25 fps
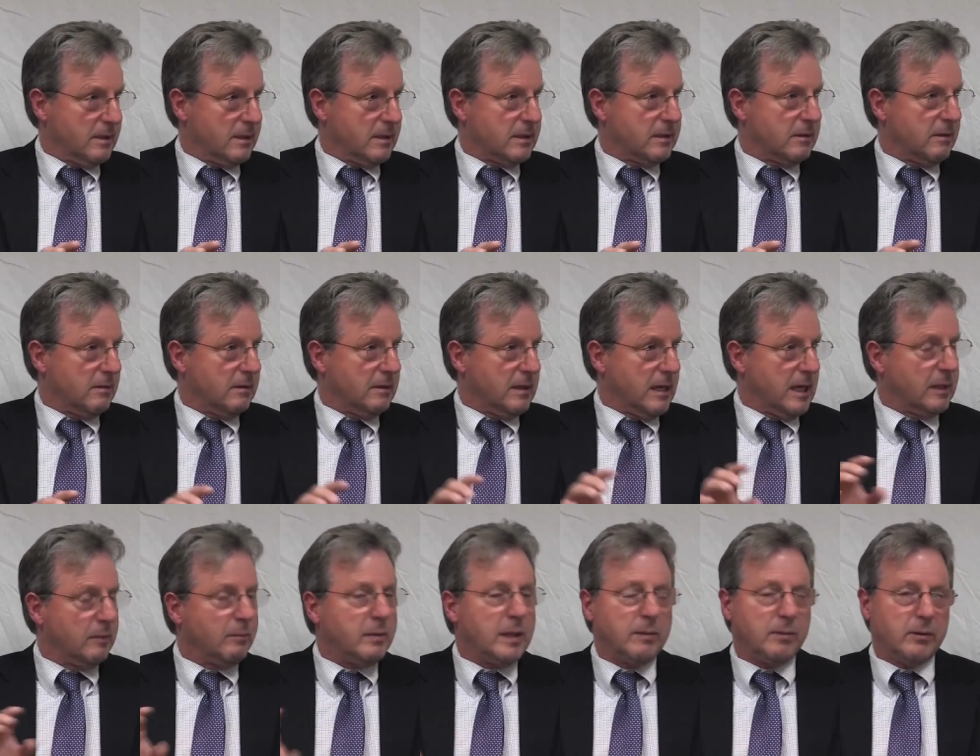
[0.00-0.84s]
So a
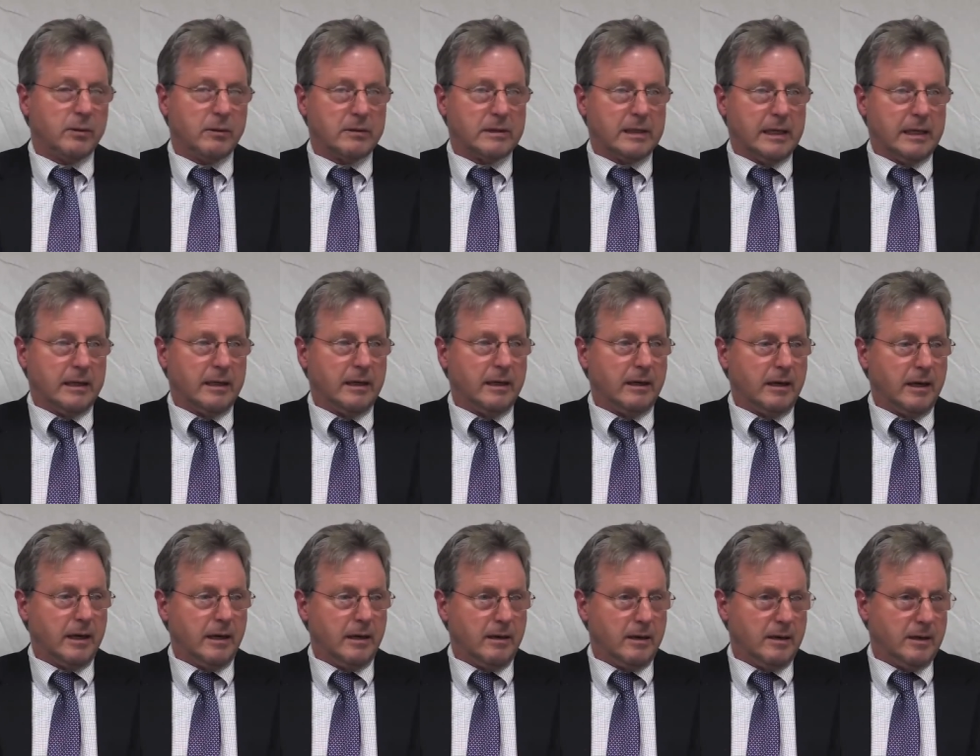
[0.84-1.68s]
lot of people are taking
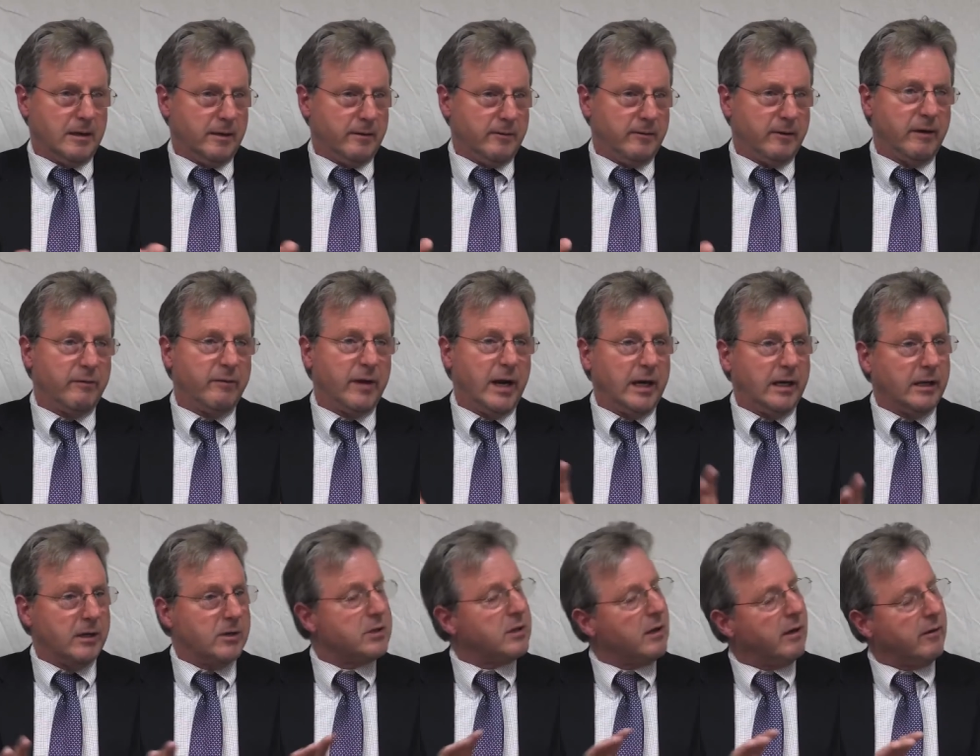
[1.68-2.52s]

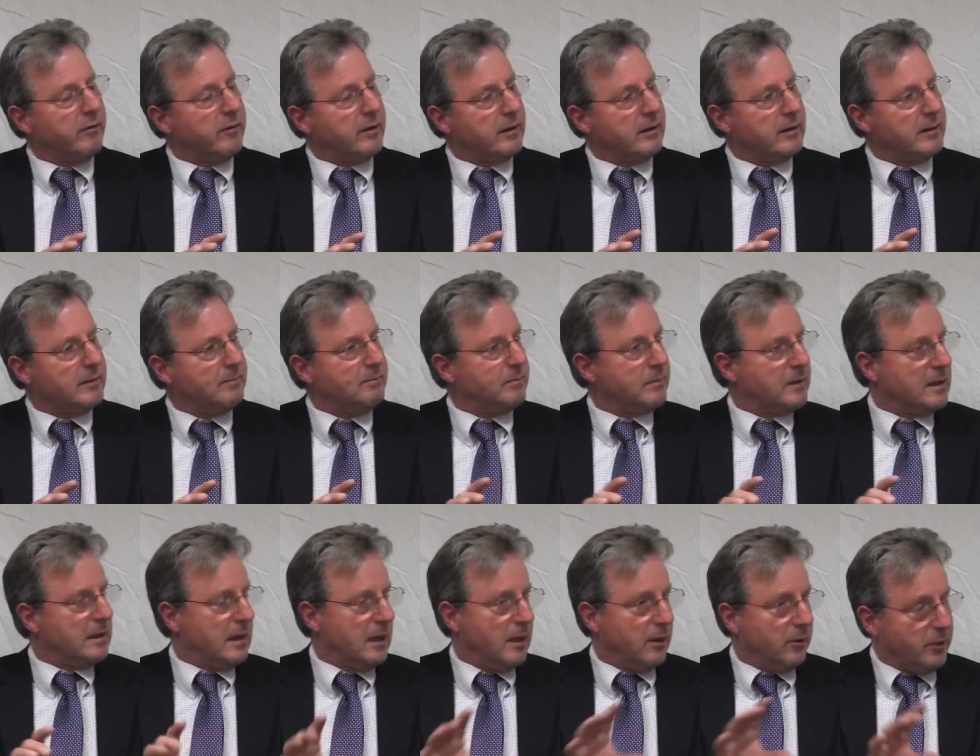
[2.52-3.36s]
advantage of the
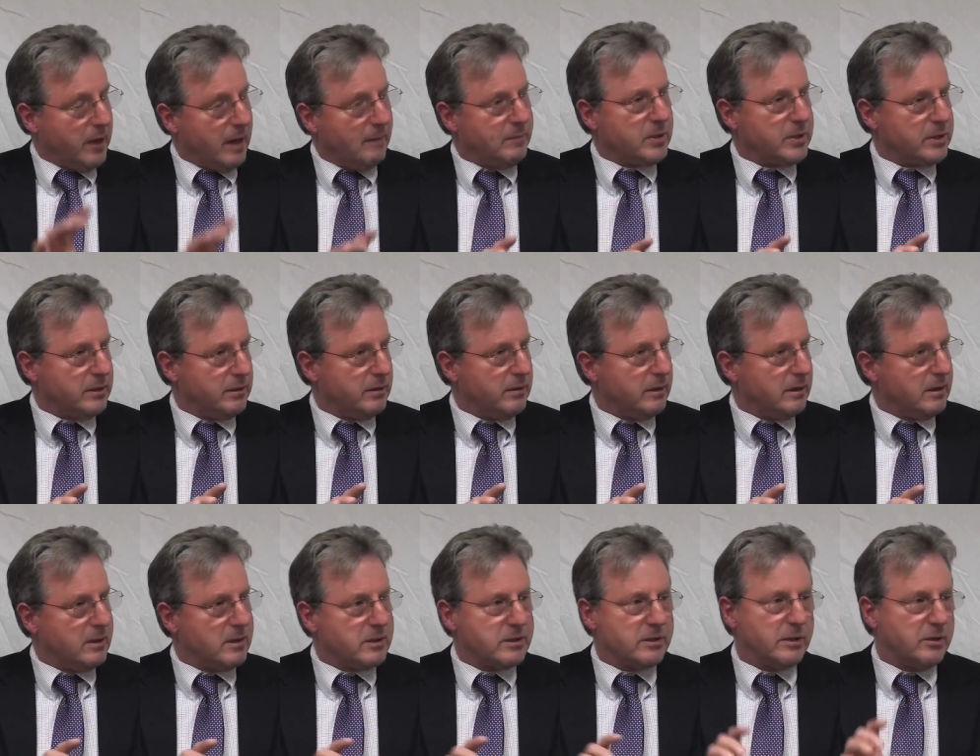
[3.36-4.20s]
health
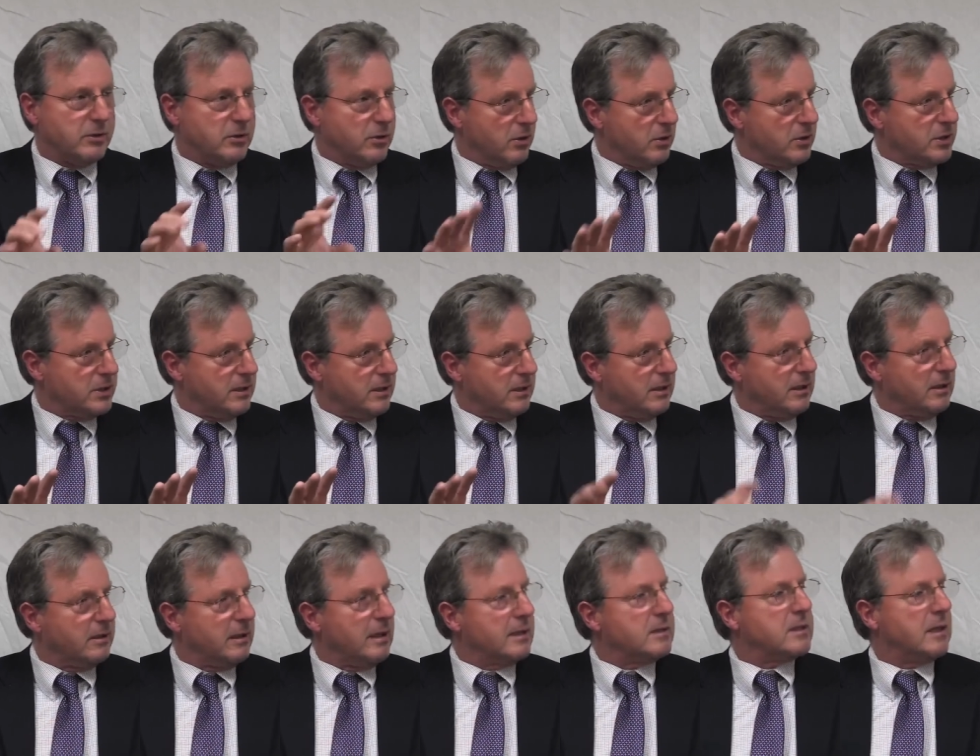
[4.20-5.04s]
opportunities, the
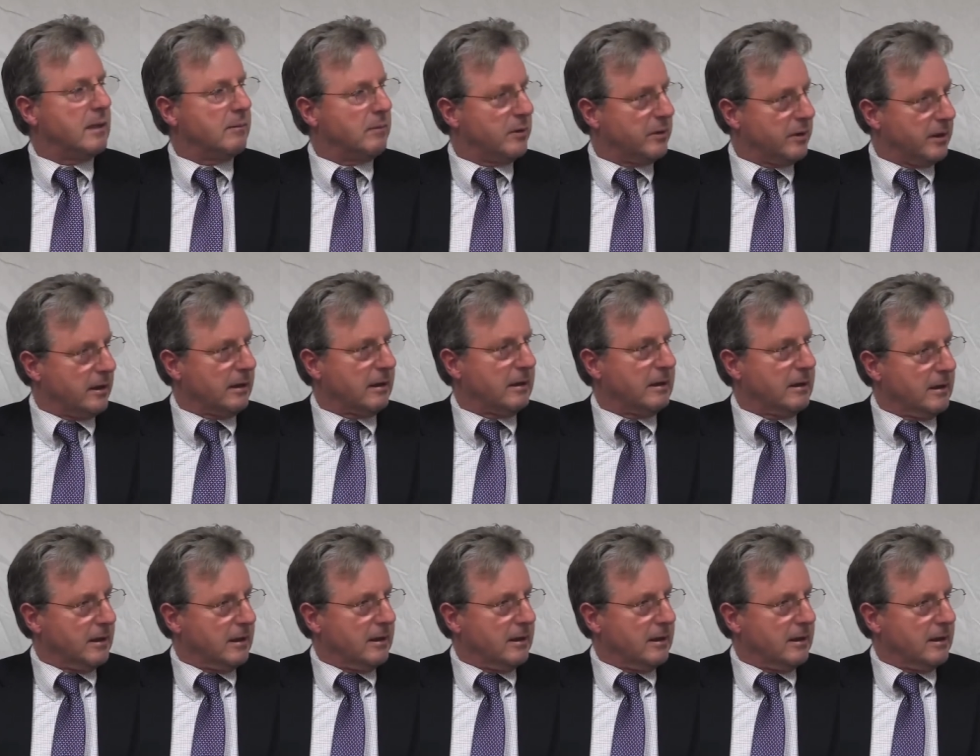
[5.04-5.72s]
nursing, and that type of thing.